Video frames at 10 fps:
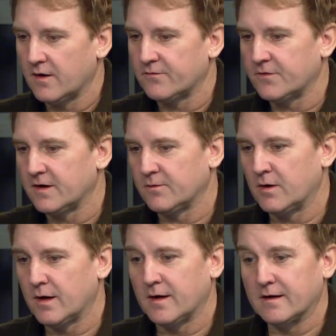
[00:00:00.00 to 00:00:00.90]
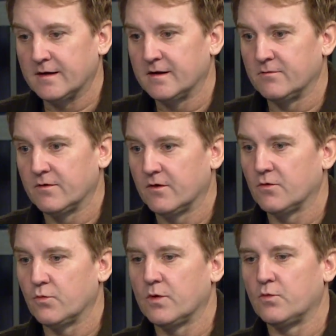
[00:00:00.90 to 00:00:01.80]
a friend of mine and
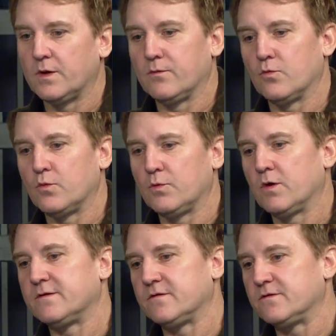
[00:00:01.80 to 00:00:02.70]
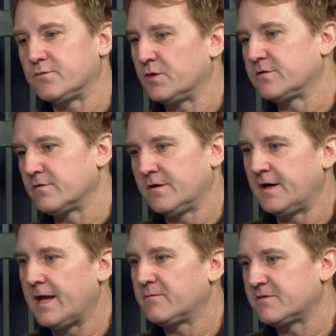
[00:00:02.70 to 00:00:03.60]
we we went to Switzerland
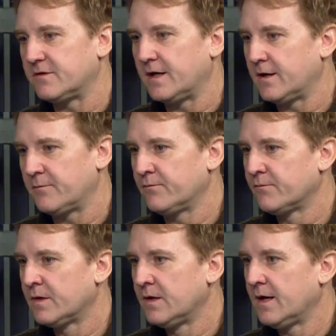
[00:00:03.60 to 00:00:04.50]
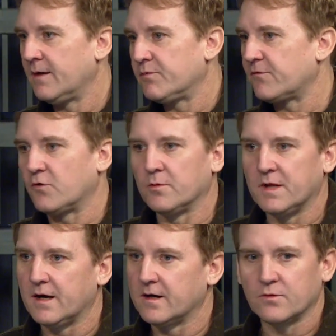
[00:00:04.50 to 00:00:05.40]
and Amsterdam and performed
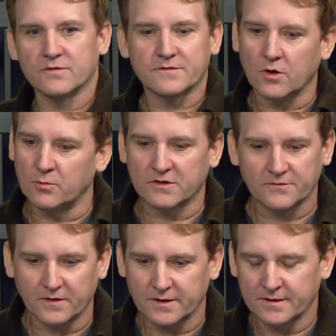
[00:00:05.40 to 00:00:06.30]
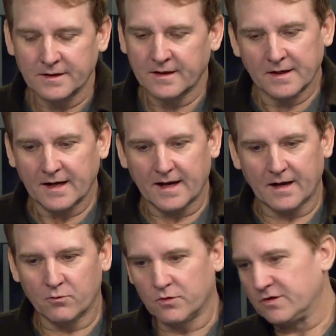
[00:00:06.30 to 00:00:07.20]
there, and it was so much fun.
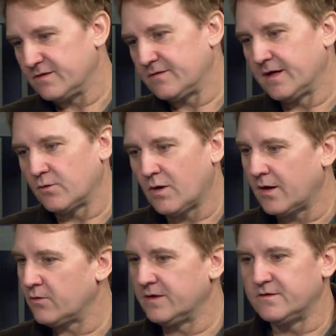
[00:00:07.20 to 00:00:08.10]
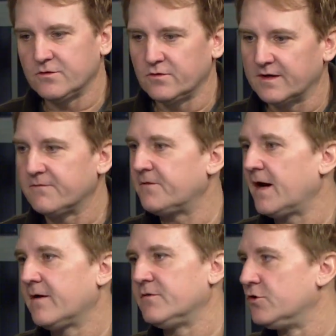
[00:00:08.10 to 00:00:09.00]
And we were just like, why don't we do like
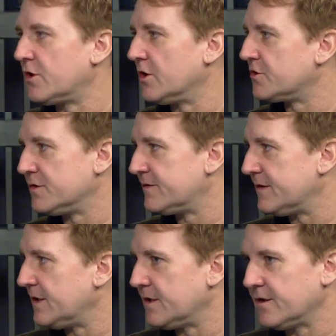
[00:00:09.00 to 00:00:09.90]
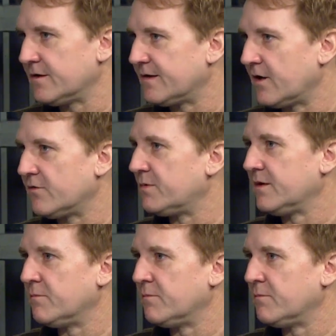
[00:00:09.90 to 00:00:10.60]
five new countries a year? That would be mm-hmm.